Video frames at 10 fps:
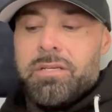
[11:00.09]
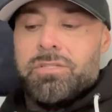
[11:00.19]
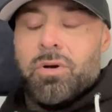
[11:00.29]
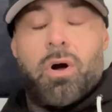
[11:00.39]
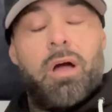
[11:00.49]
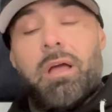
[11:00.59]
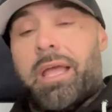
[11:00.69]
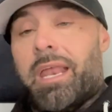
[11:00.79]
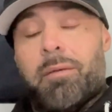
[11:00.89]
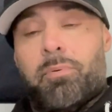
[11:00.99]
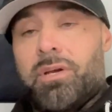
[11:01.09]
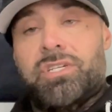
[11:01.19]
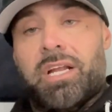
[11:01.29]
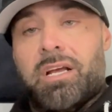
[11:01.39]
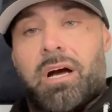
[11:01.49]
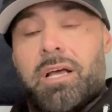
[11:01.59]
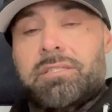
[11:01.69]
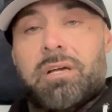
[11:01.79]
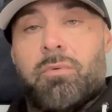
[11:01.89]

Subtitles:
So I appreciate it, guys.